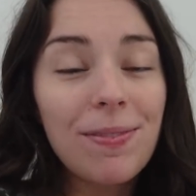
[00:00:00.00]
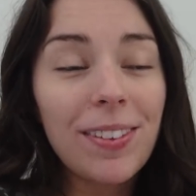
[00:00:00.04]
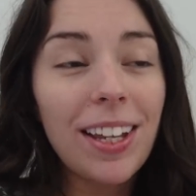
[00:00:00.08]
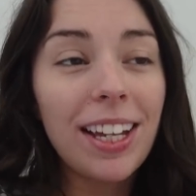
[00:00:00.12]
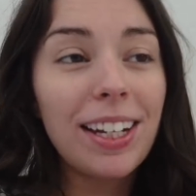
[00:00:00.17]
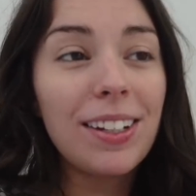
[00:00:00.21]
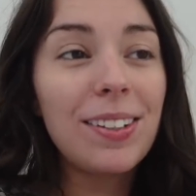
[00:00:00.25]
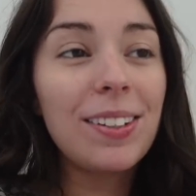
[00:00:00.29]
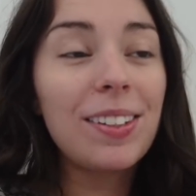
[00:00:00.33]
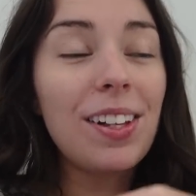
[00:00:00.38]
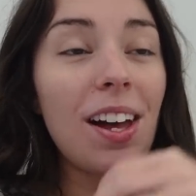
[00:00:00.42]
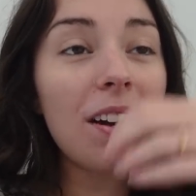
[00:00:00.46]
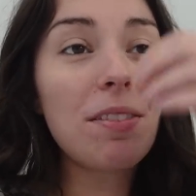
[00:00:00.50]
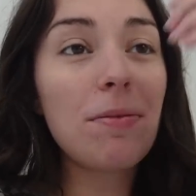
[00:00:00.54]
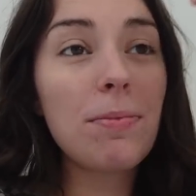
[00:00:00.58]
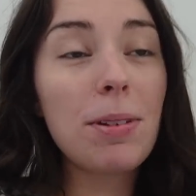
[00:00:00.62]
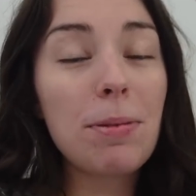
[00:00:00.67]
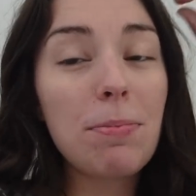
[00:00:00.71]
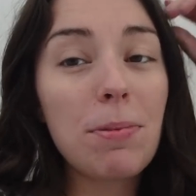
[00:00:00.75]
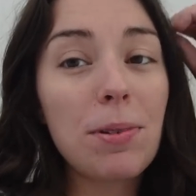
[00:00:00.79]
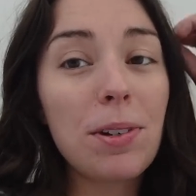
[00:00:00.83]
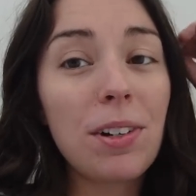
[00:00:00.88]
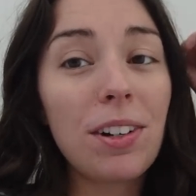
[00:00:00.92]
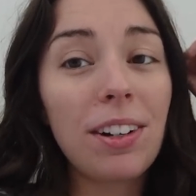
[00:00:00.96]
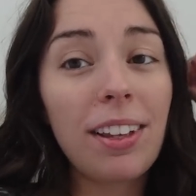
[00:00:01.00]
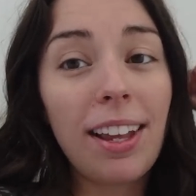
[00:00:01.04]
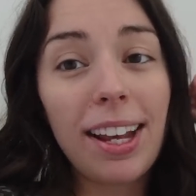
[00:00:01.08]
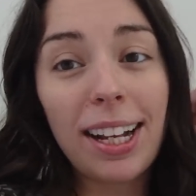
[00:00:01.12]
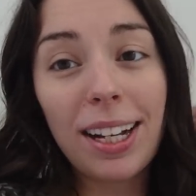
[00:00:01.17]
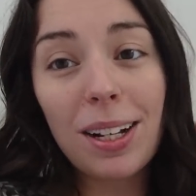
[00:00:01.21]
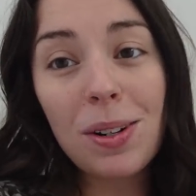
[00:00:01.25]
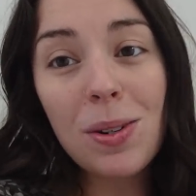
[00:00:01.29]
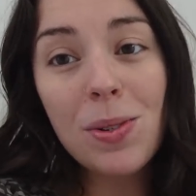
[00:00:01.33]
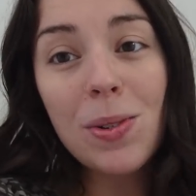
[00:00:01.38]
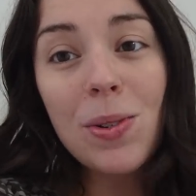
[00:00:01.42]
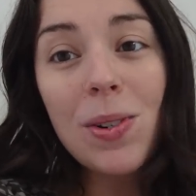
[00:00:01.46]
I know a lot of people are
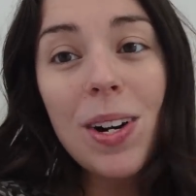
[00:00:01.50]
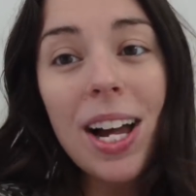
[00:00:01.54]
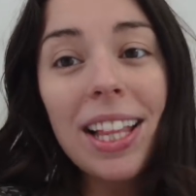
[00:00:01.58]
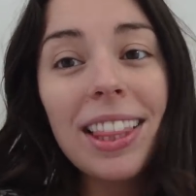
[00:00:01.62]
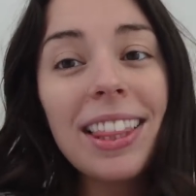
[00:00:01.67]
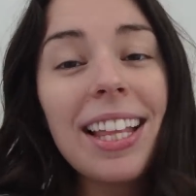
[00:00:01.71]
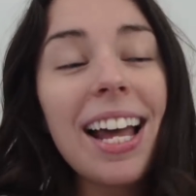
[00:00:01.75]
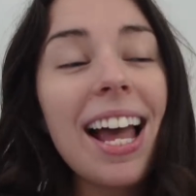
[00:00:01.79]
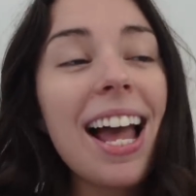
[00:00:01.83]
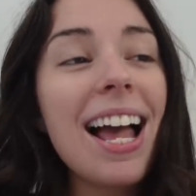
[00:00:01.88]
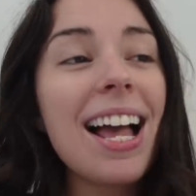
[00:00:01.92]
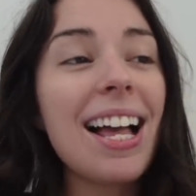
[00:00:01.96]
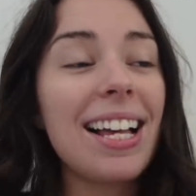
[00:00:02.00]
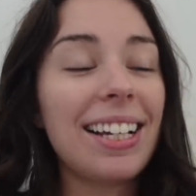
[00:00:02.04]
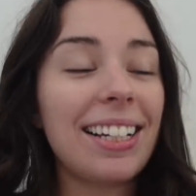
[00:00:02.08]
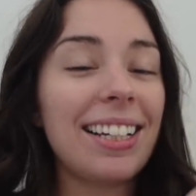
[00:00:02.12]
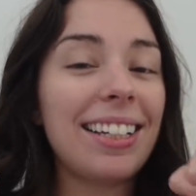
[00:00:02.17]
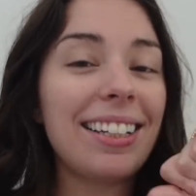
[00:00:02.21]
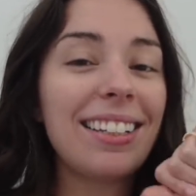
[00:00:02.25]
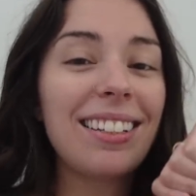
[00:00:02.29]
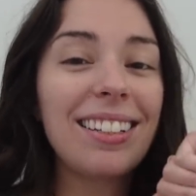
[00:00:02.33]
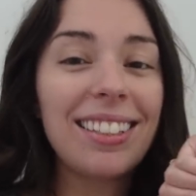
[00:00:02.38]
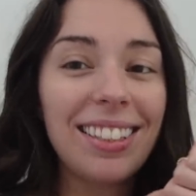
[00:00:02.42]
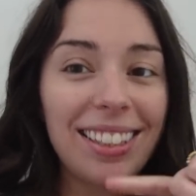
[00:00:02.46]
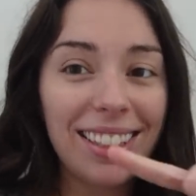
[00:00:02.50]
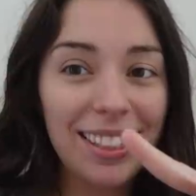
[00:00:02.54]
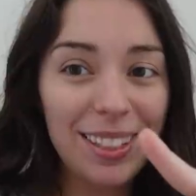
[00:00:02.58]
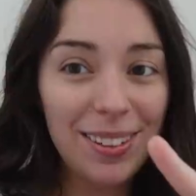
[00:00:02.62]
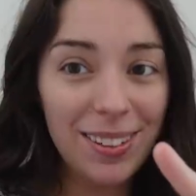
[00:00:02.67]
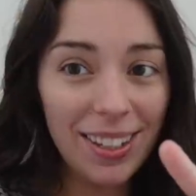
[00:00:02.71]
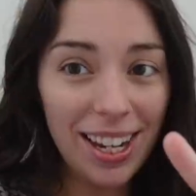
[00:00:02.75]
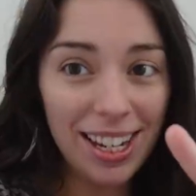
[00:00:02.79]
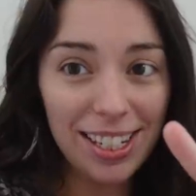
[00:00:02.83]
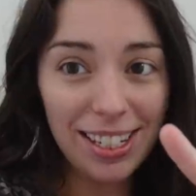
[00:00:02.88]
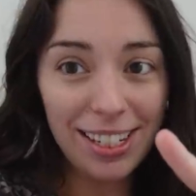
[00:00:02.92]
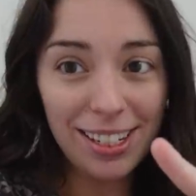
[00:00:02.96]
like, what the heck? You
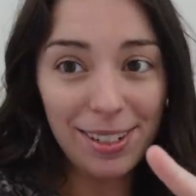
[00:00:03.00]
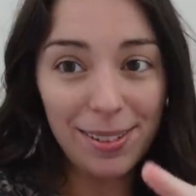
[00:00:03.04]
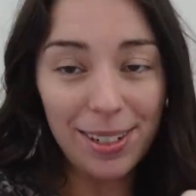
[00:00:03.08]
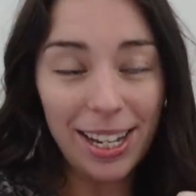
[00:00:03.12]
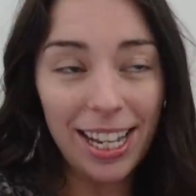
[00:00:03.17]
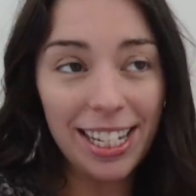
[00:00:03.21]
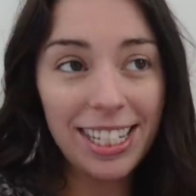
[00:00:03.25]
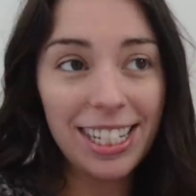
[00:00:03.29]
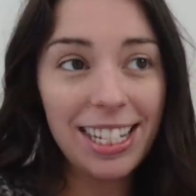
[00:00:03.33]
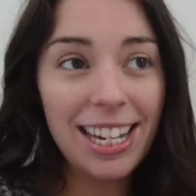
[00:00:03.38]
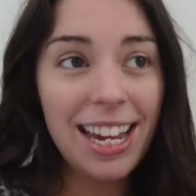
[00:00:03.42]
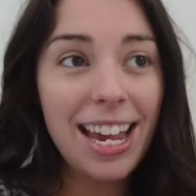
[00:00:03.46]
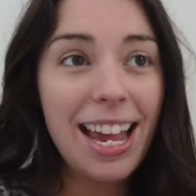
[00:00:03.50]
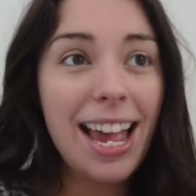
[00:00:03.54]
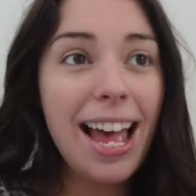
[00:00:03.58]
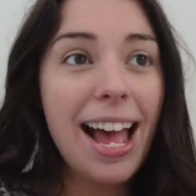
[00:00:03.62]
can do it.